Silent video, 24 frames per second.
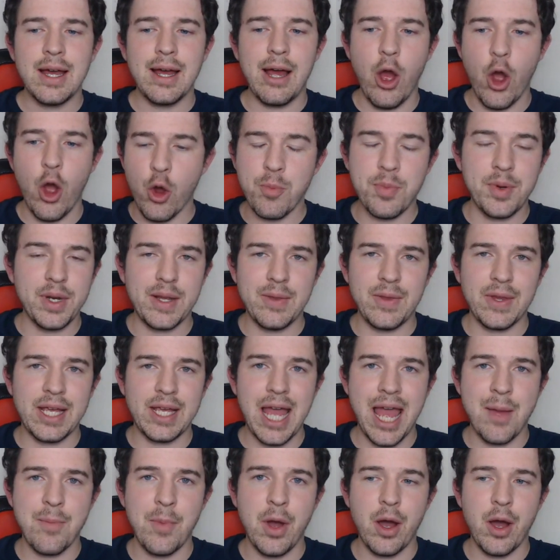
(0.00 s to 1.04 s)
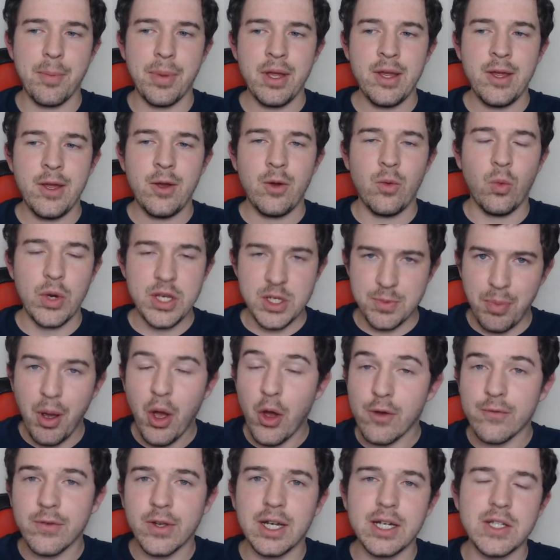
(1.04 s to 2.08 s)
opening the game up, which
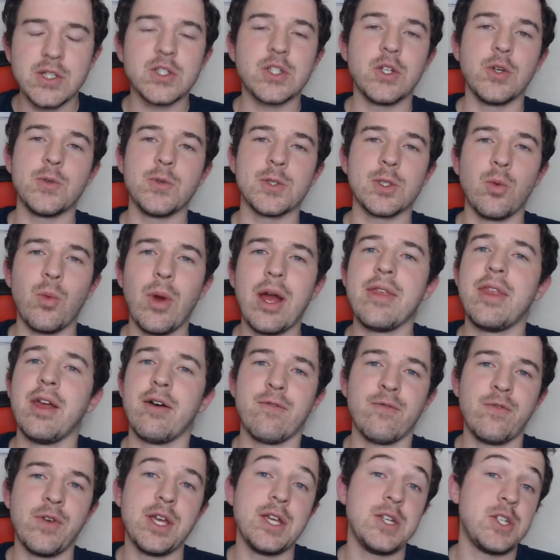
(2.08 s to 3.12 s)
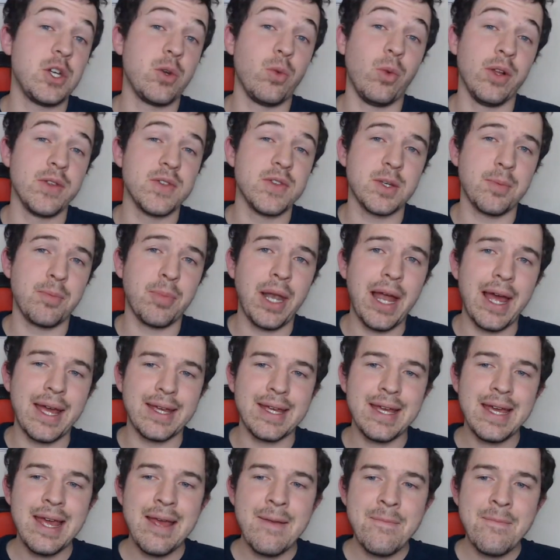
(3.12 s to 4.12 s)
perfectly suits the way that Fiji want to play.